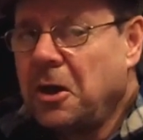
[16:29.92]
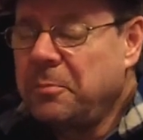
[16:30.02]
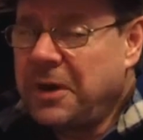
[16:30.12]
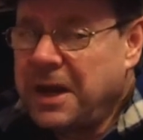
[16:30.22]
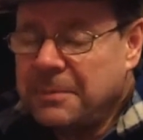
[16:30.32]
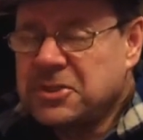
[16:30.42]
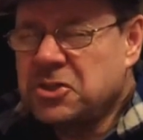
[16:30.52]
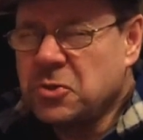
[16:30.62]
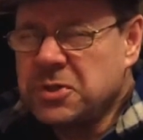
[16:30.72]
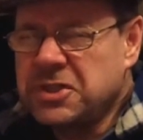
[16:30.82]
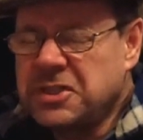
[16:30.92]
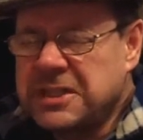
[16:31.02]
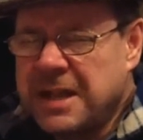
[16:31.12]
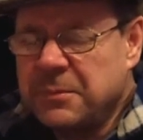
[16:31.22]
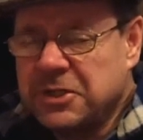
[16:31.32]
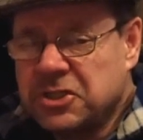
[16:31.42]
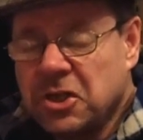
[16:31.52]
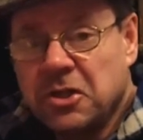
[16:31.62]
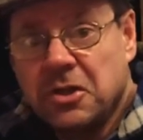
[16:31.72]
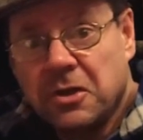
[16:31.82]
or perhaps a toasted
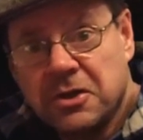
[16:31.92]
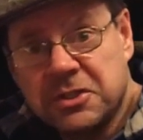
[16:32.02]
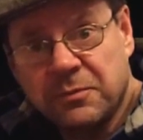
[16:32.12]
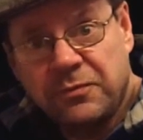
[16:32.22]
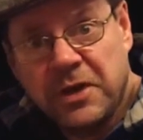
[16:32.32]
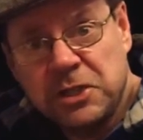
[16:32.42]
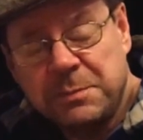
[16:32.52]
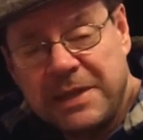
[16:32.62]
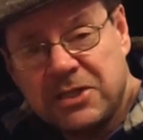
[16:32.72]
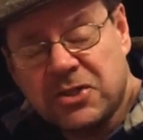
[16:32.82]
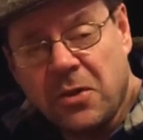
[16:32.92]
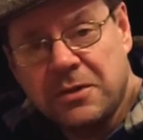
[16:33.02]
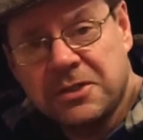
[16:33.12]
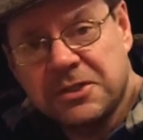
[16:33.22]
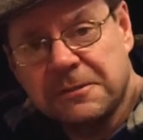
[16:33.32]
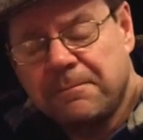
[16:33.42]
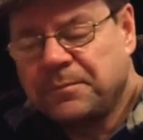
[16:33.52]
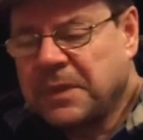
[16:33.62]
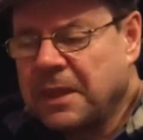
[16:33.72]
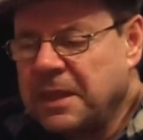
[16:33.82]
sandwich or some fresh baked scones
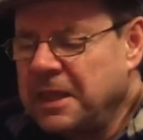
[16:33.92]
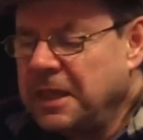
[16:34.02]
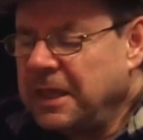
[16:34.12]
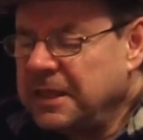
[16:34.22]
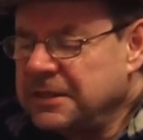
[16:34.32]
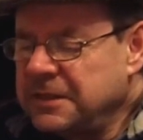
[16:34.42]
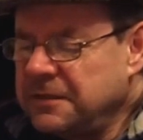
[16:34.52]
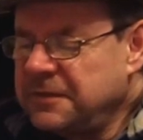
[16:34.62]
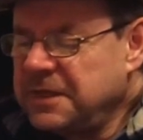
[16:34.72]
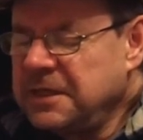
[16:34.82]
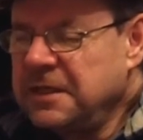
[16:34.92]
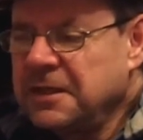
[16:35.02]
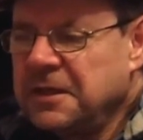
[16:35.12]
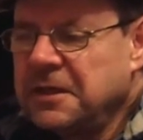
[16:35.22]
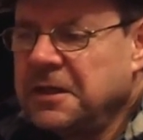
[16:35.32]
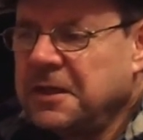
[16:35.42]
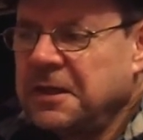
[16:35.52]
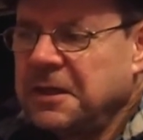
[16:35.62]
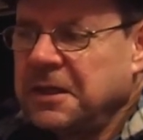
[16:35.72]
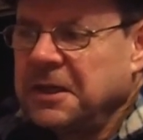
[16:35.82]
in the
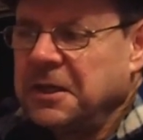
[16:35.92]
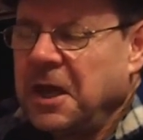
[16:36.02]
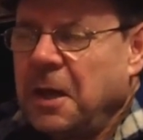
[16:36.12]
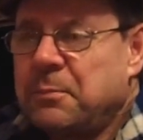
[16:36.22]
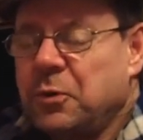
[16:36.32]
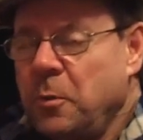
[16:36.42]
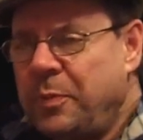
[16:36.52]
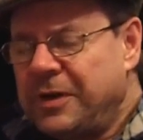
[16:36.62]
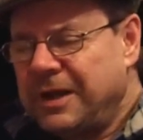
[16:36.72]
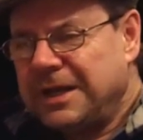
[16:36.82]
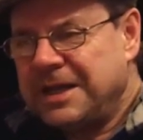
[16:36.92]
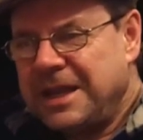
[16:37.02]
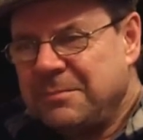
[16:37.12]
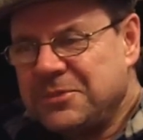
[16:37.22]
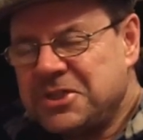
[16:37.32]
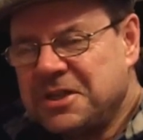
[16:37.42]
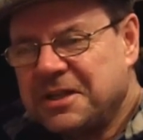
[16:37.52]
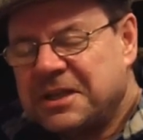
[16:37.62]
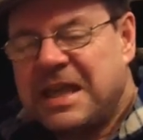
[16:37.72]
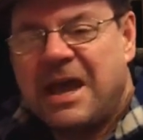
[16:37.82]
appropriately named
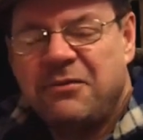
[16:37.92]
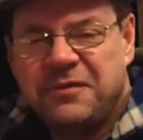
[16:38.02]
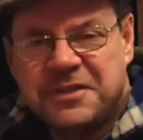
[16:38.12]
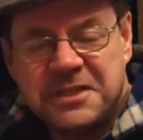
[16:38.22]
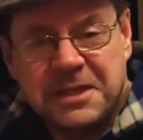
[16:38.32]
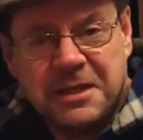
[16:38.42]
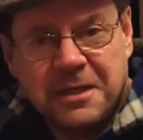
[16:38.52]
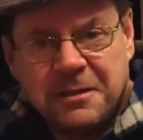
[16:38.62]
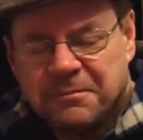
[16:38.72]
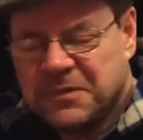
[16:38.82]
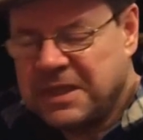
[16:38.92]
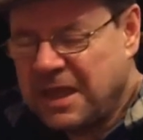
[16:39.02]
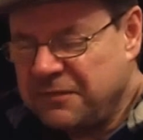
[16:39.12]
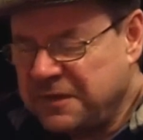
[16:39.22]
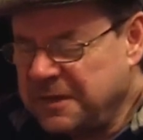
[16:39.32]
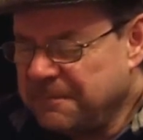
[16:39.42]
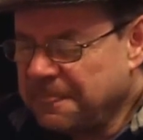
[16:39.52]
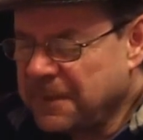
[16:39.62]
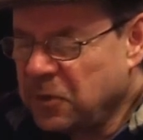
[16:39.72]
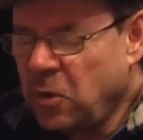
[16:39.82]
cafeteria cafe
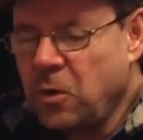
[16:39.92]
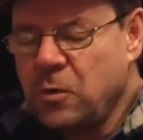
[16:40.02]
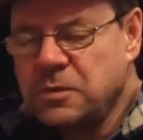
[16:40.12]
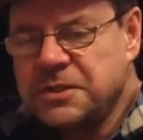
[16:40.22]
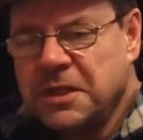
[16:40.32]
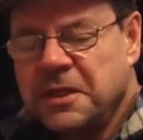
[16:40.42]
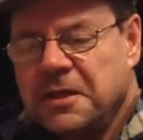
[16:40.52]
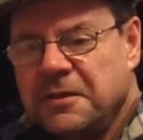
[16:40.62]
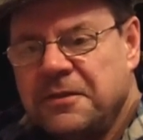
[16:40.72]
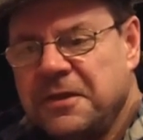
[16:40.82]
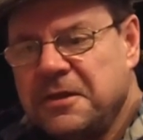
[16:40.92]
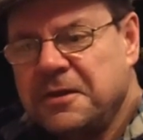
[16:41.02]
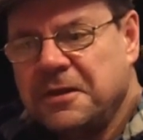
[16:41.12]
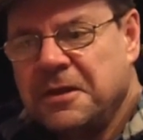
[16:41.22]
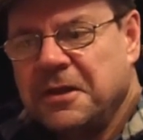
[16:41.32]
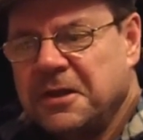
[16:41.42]
called the